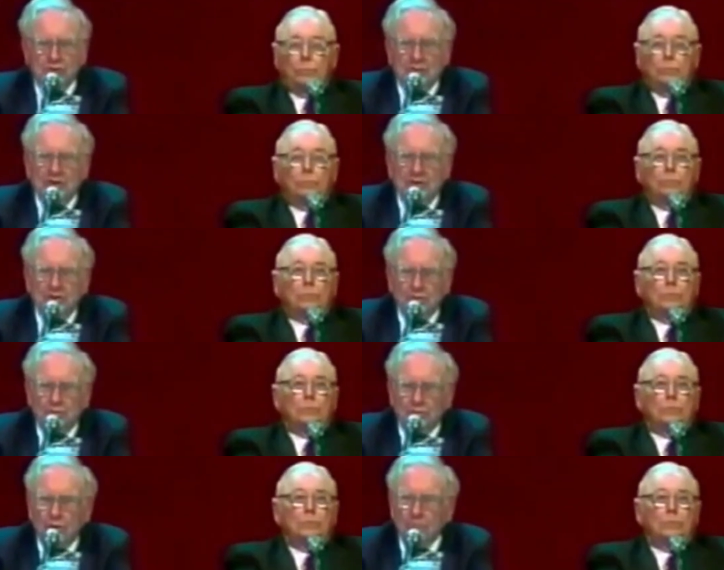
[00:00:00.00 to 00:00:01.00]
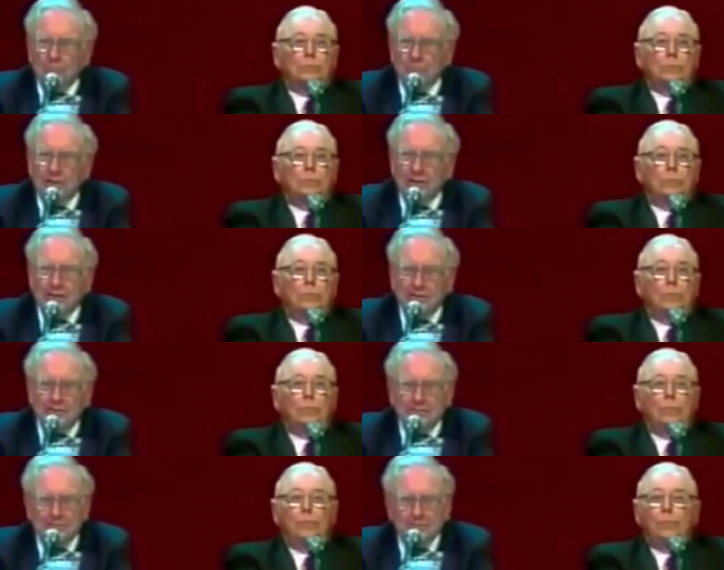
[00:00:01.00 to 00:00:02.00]
Speaker 1: about deal flow
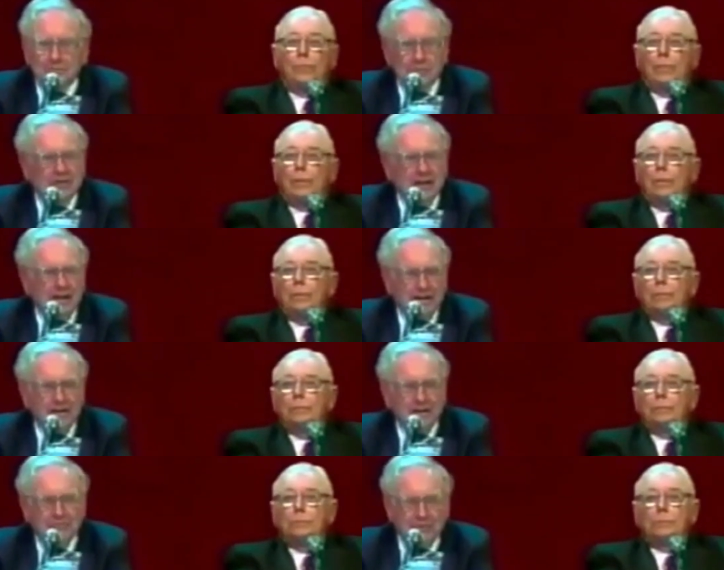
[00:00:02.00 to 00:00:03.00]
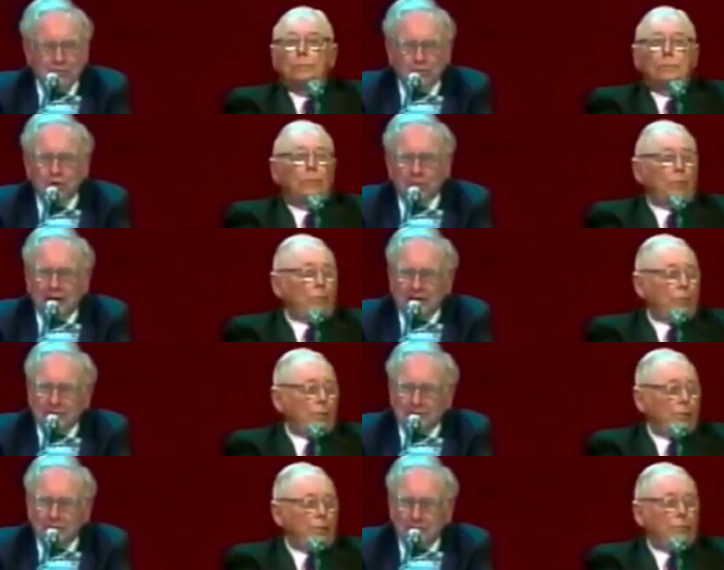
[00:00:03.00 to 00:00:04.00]
is not a, it's, it's a term I
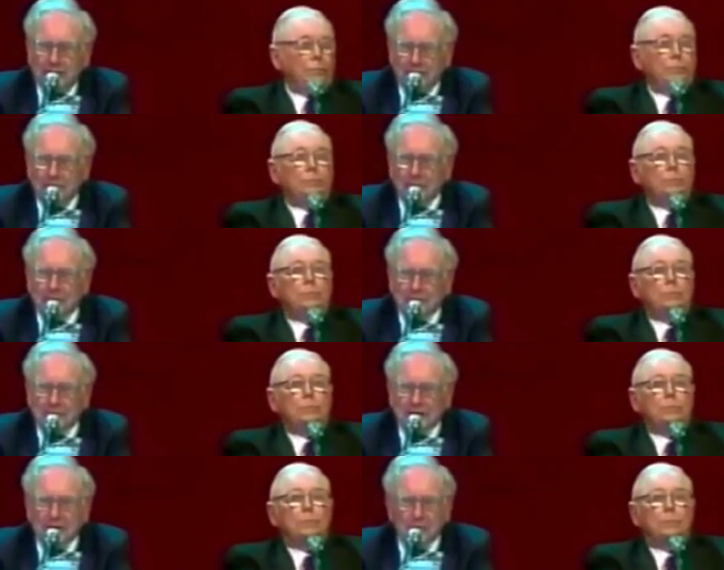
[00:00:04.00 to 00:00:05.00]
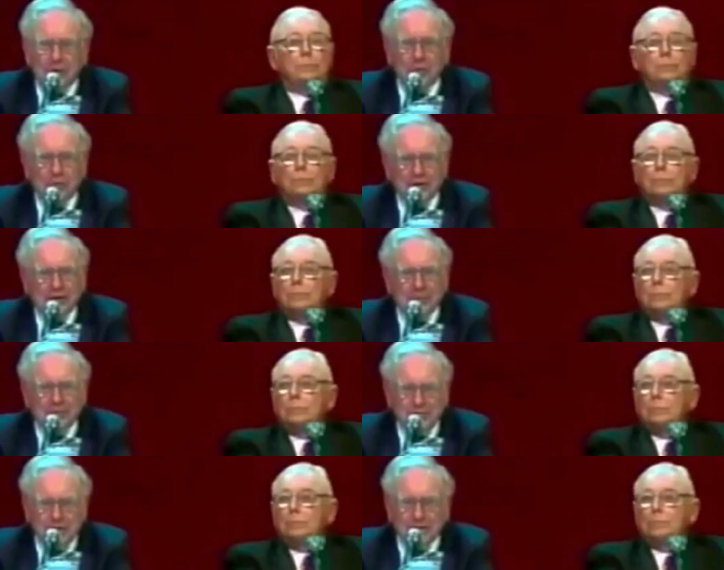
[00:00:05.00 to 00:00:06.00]
actually don't like very much because I, we don't think of
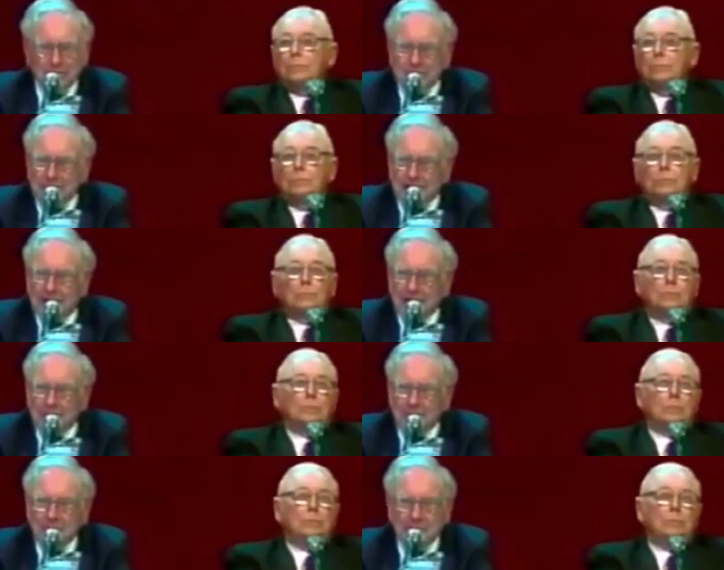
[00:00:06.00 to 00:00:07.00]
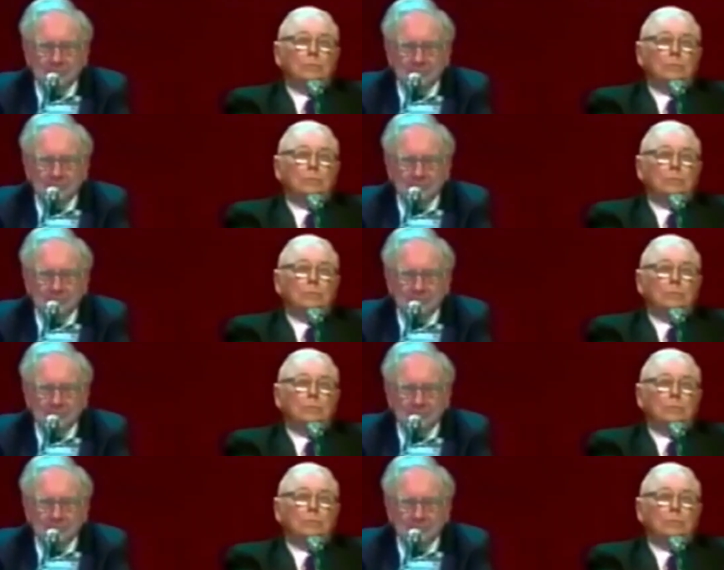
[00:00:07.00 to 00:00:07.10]
them as deals exactly. We, we,